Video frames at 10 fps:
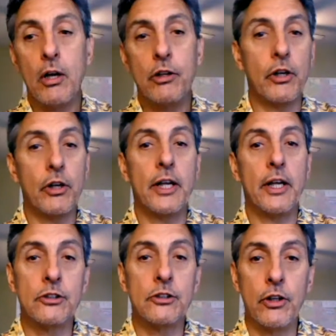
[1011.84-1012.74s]
you're going to
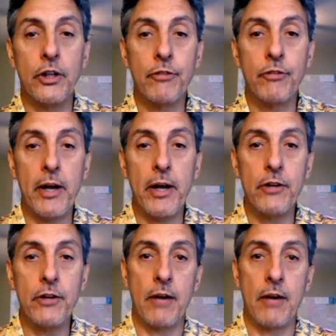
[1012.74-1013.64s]
get certain
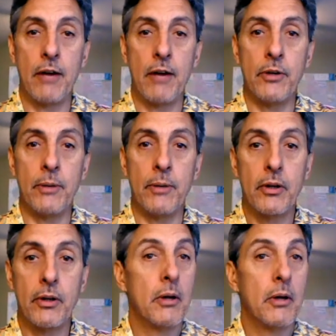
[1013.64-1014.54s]
information out of it.
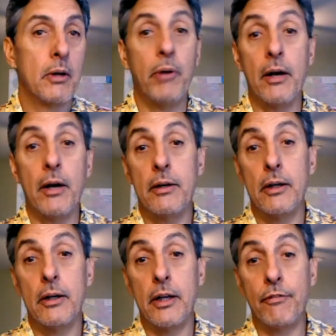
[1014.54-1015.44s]
But
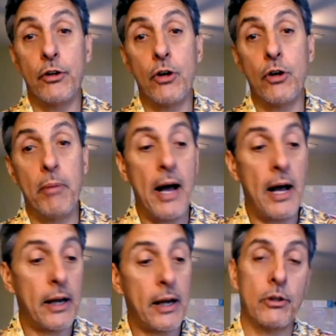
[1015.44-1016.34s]
if you go
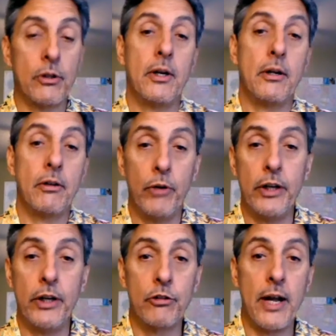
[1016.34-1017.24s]
back and you can
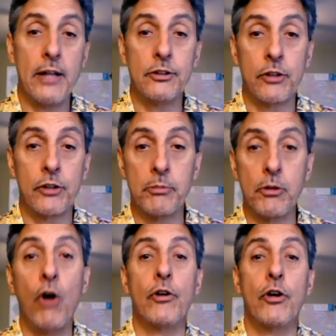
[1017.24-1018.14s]
read the
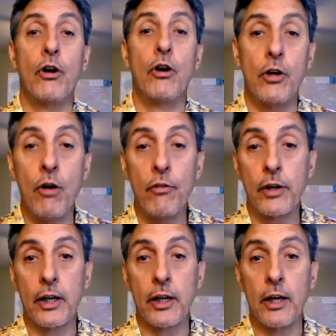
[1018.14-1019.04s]
transcript over and over and
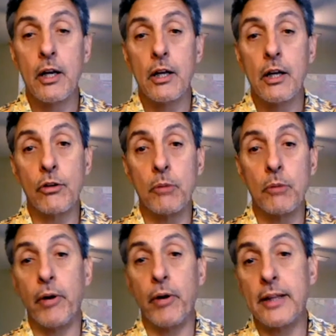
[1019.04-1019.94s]
over again, you
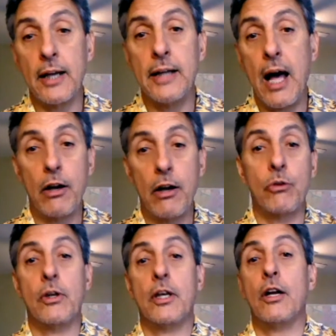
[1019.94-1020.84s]
can break that
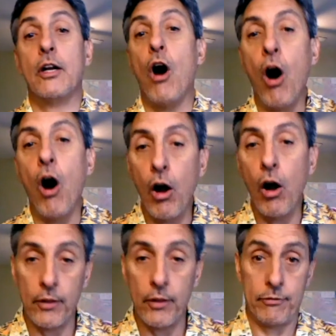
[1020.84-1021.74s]
down and you can get
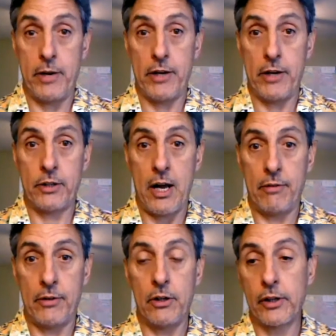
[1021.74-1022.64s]
all of the information
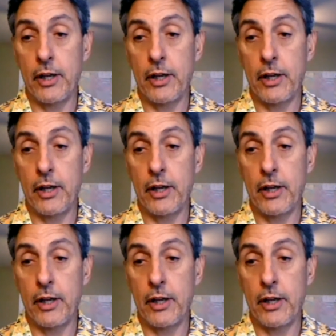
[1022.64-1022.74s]
out of it.